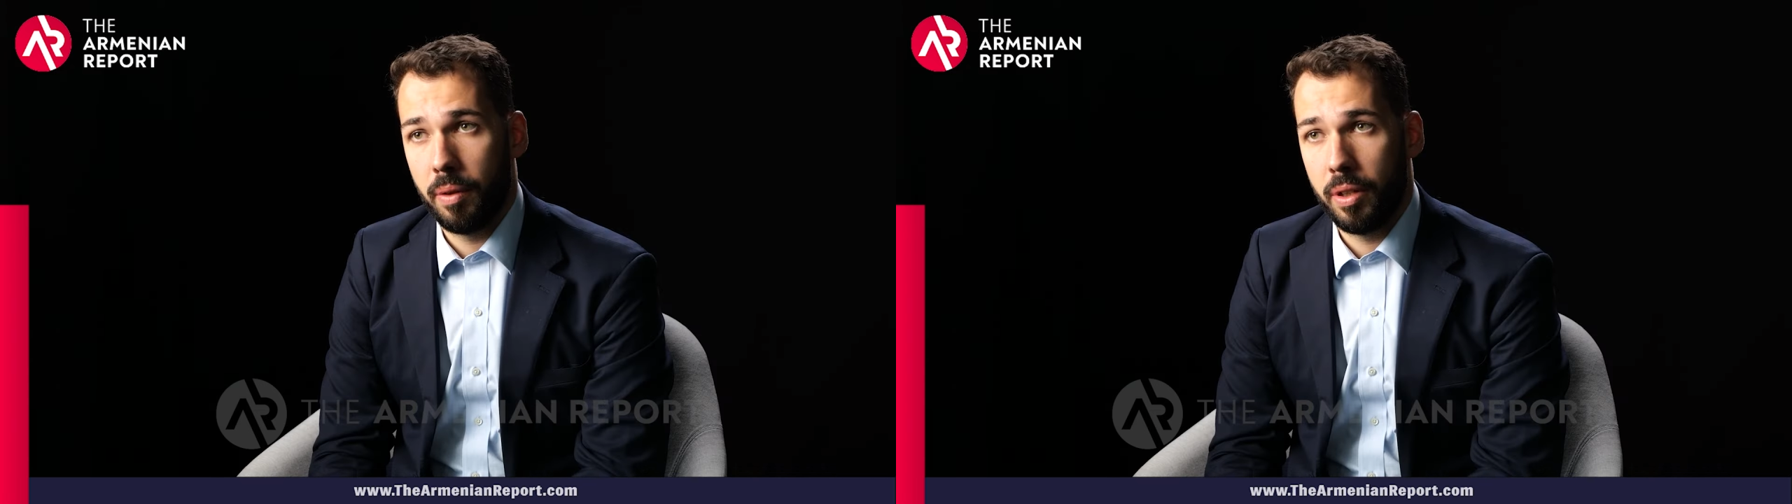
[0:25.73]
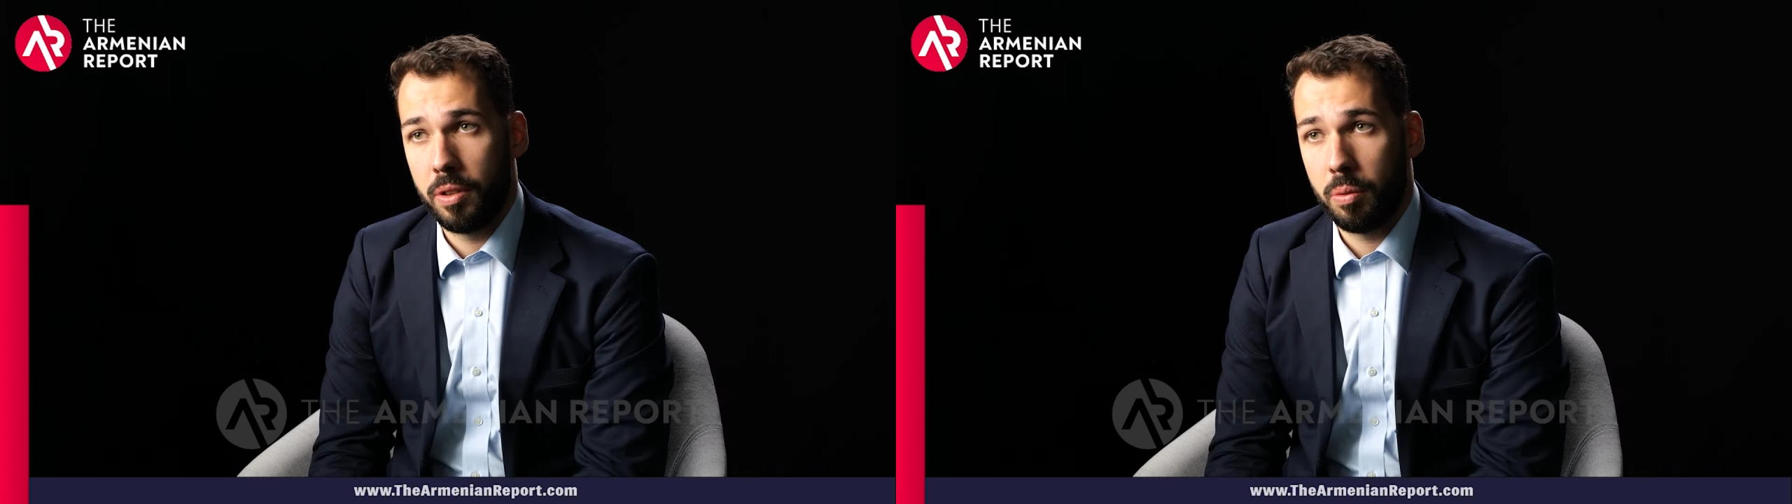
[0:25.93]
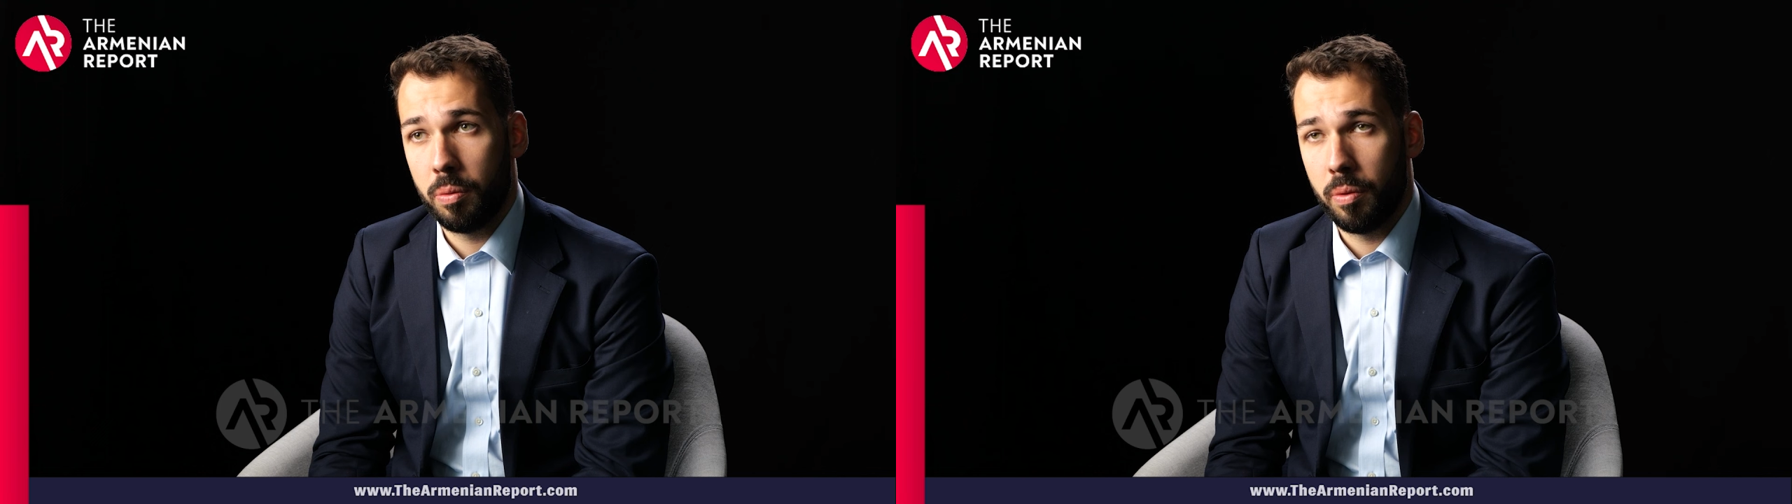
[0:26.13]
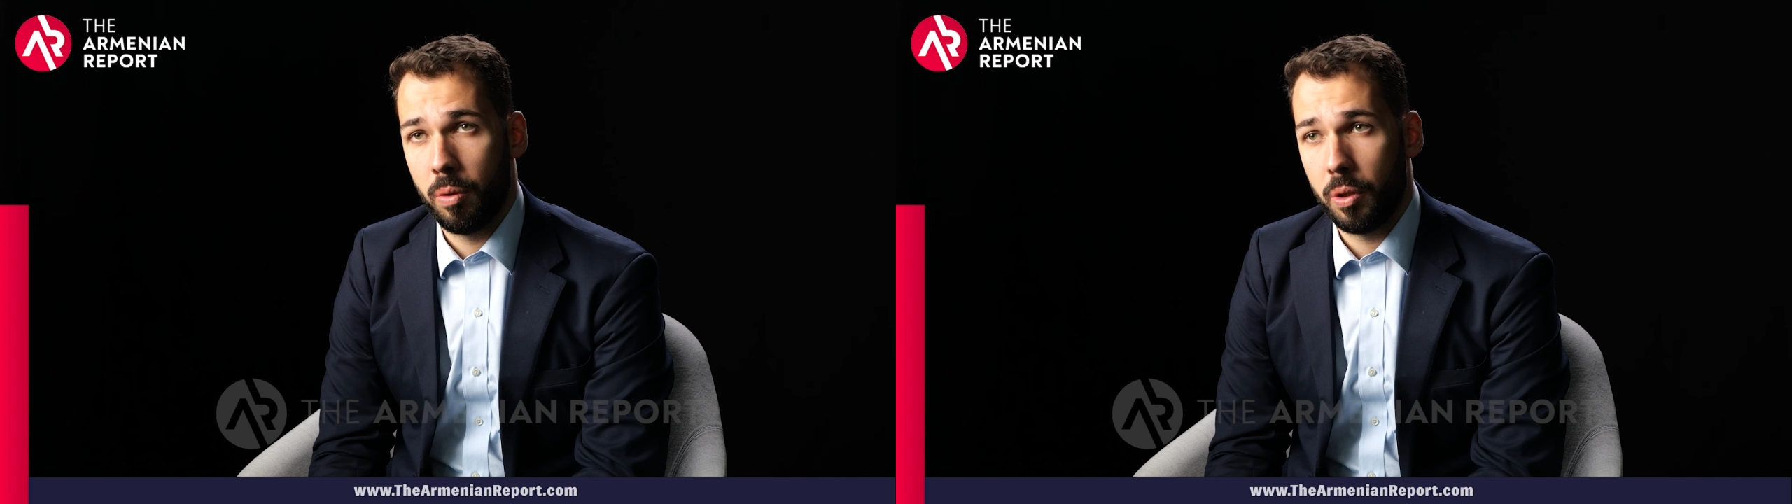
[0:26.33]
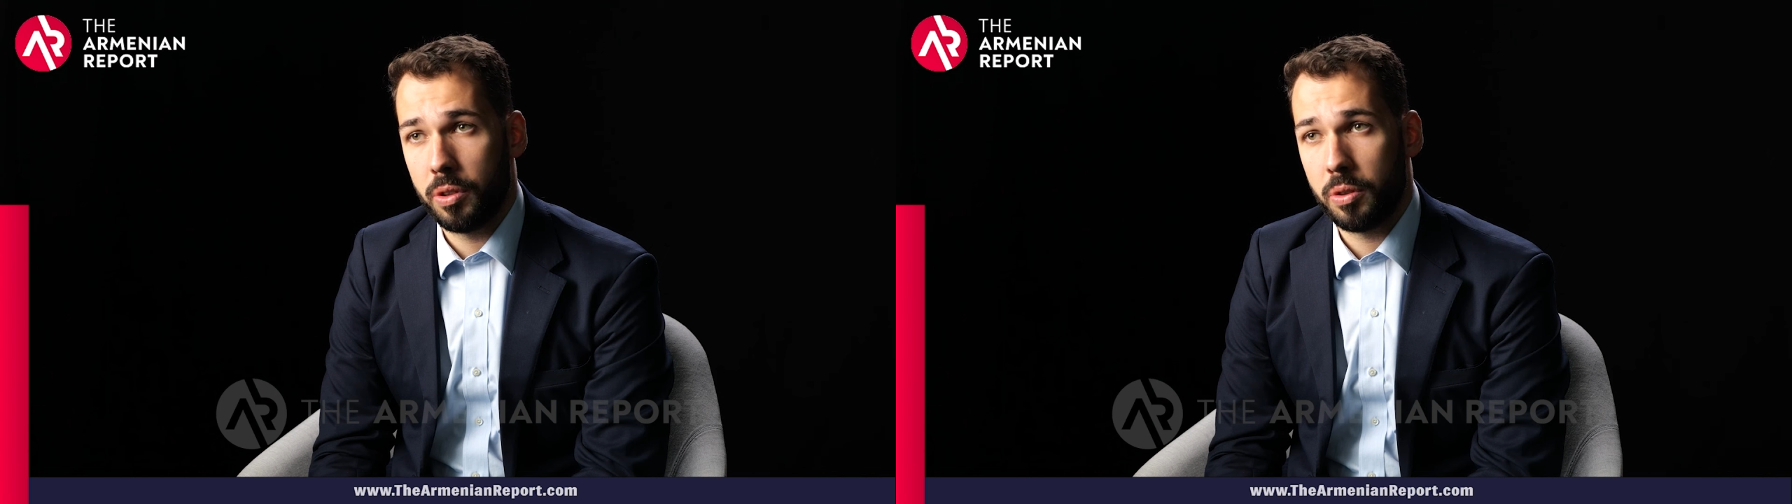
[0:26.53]
in
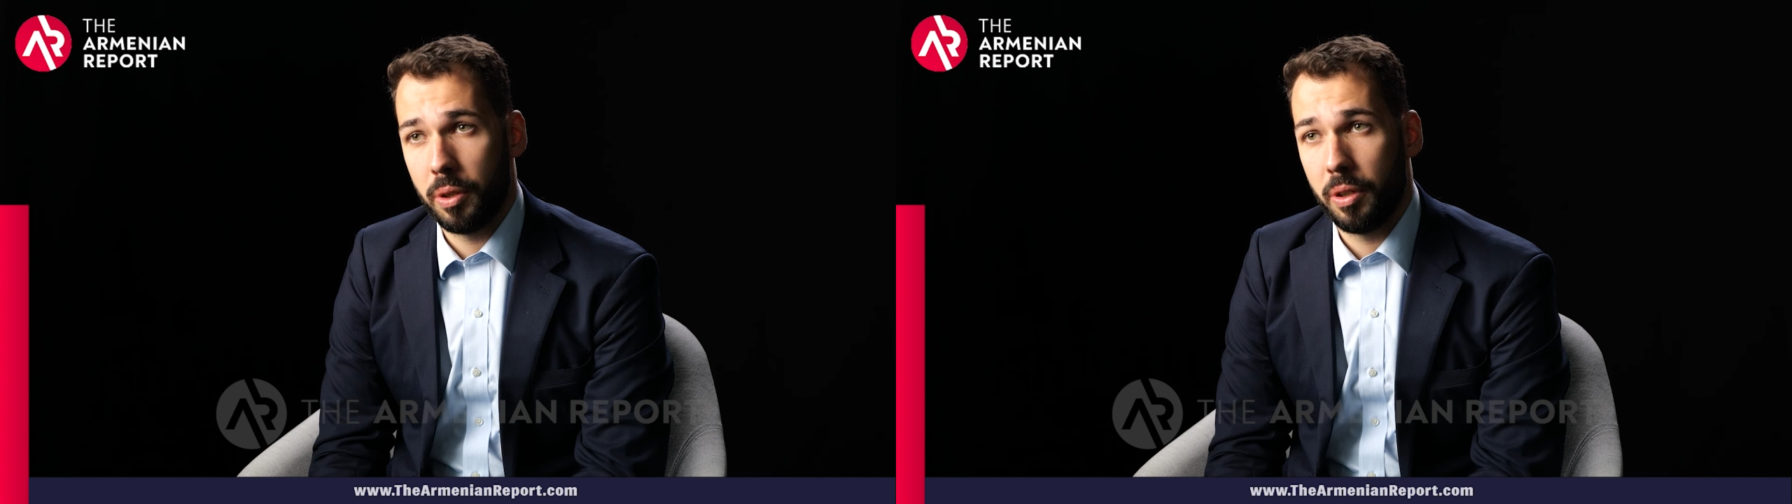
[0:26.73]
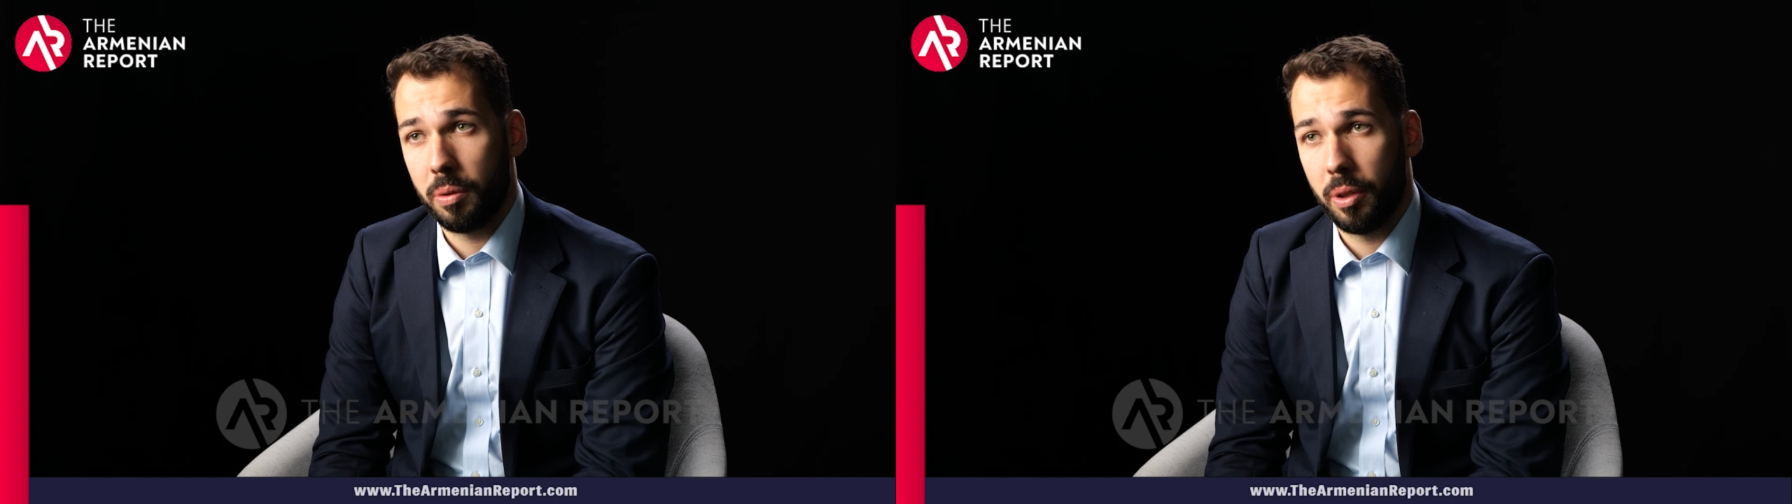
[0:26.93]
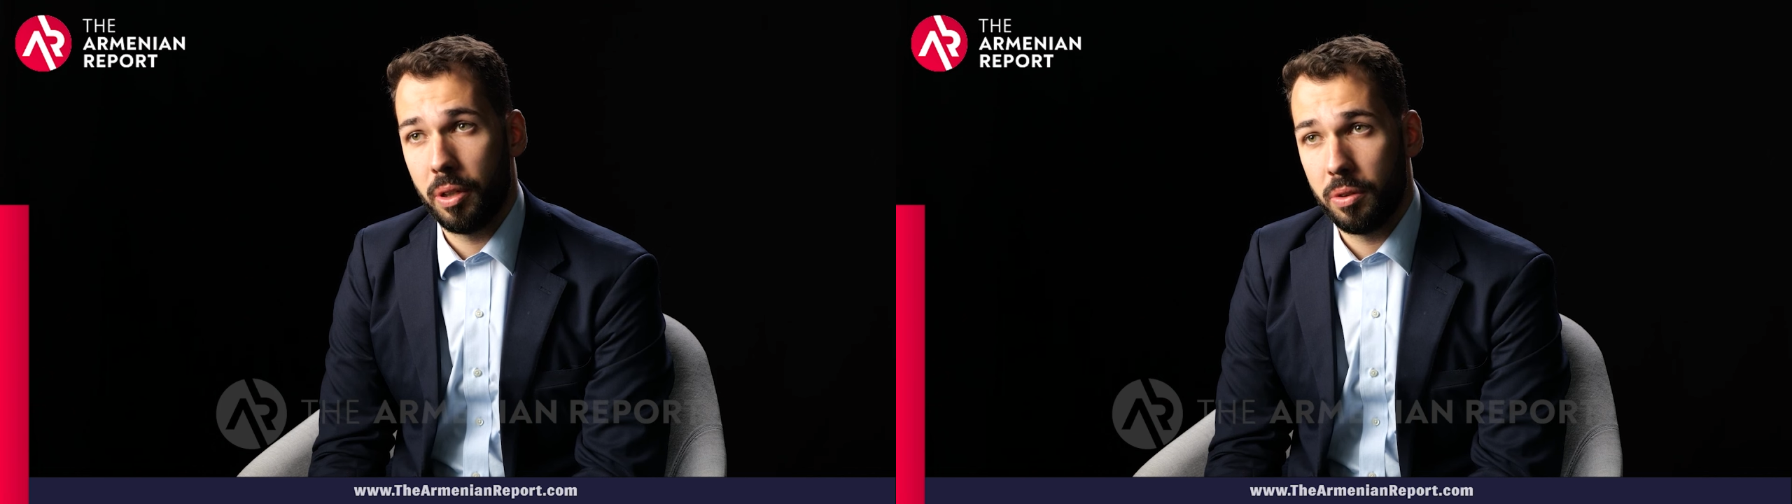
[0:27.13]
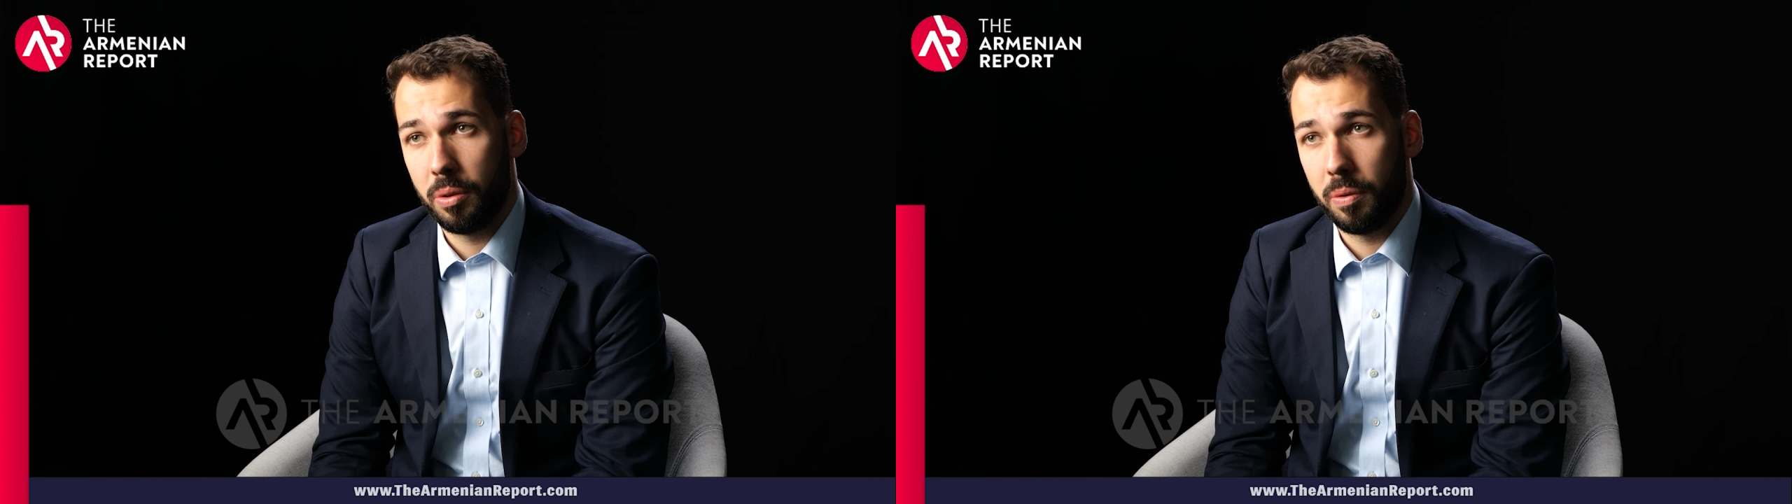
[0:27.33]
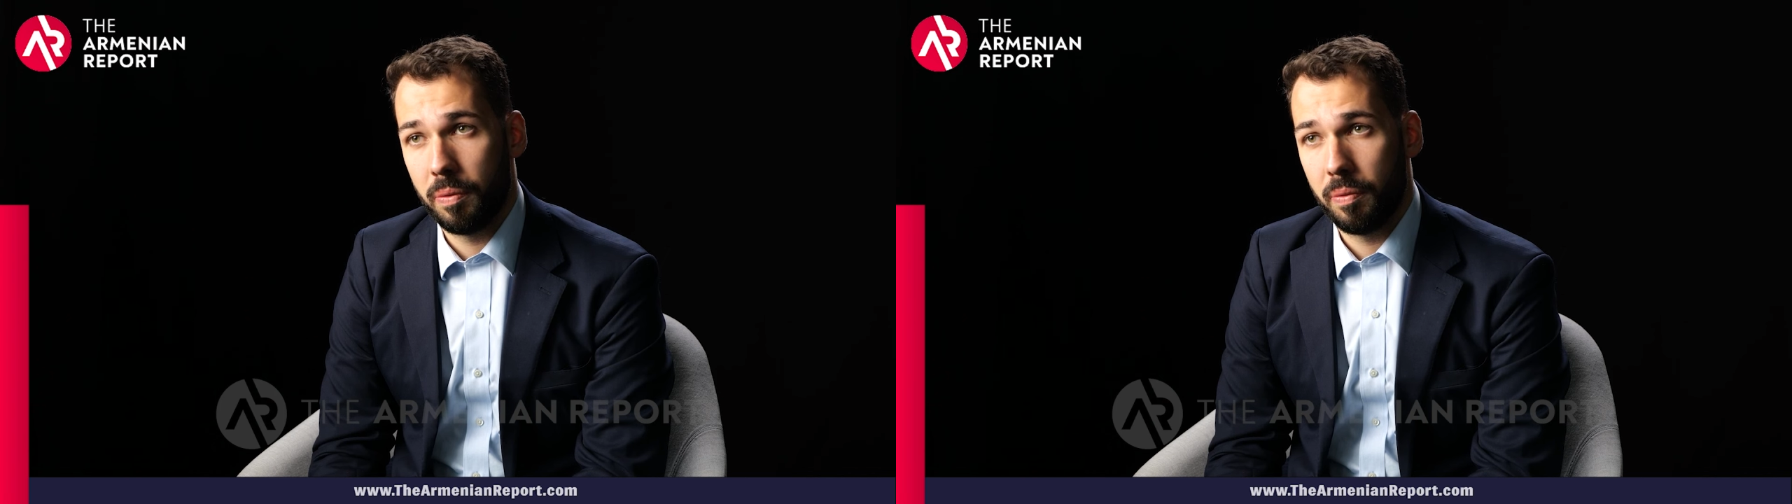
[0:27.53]
August 2022,